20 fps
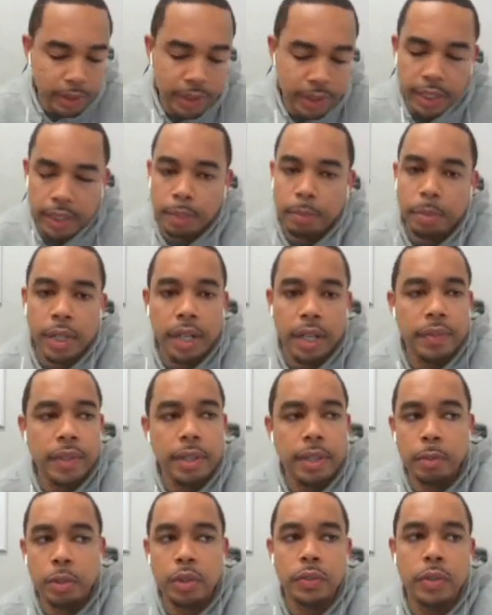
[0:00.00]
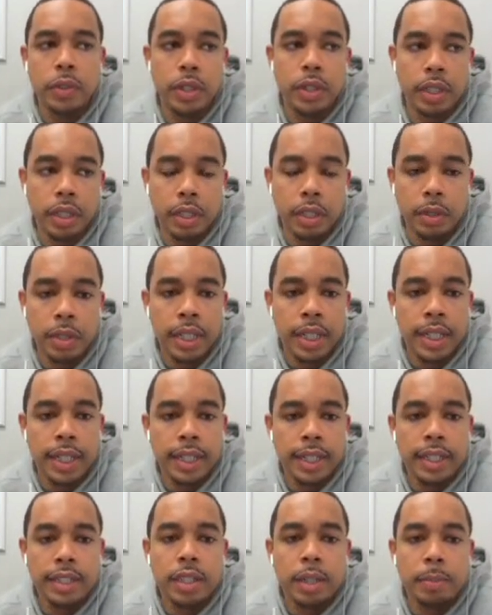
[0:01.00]
We'll take the profit and move on, though.
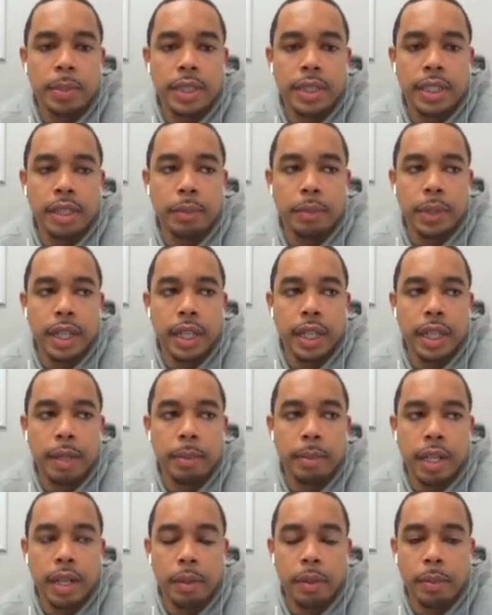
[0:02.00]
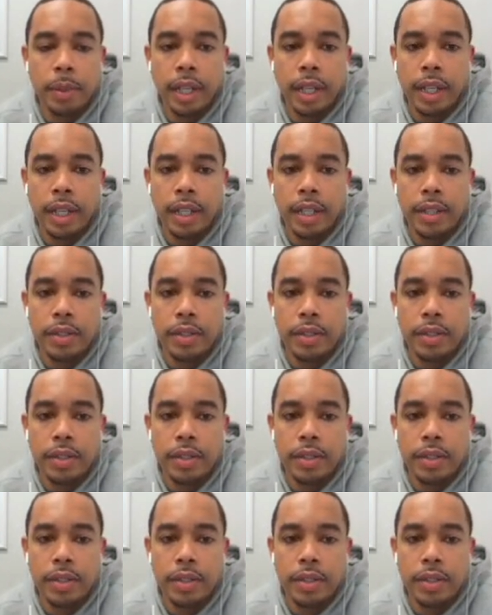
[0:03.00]
Let's jump into the one game that I want to get